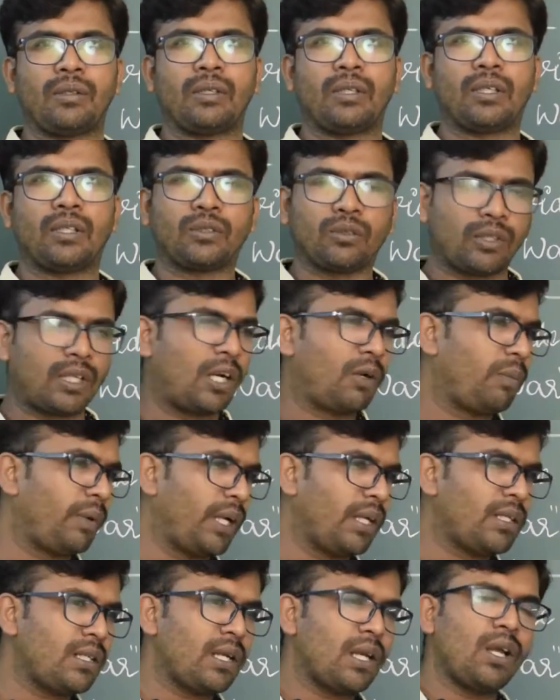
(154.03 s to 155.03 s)
So that
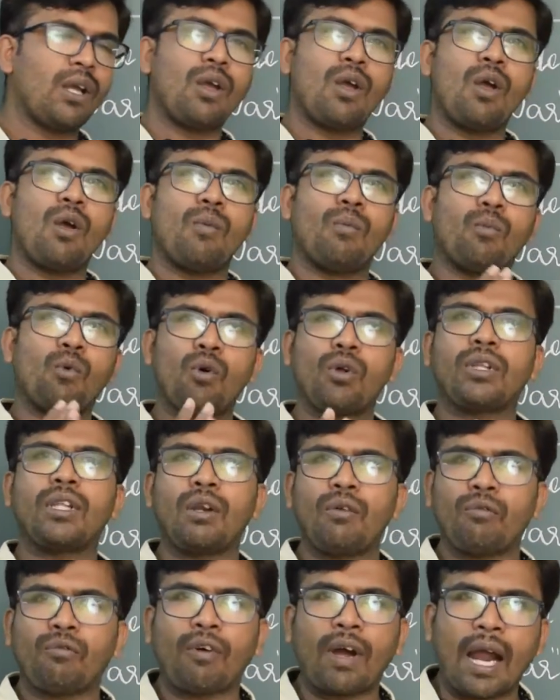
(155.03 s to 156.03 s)
means more than
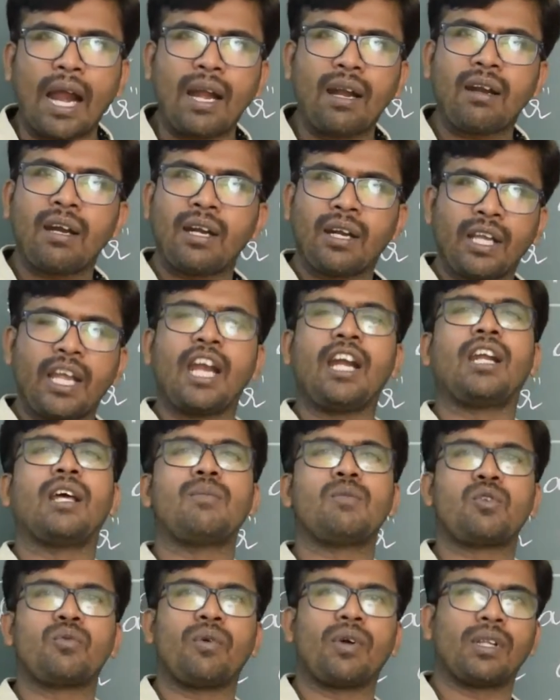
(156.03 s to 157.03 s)
500
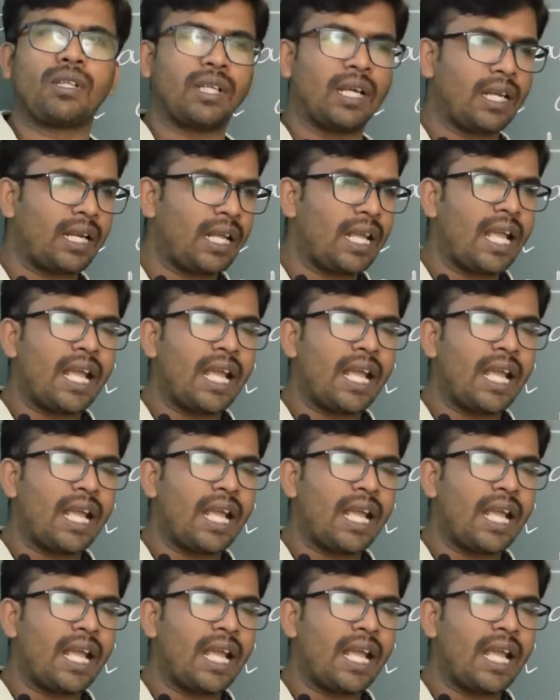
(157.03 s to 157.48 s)
kingdoms were there.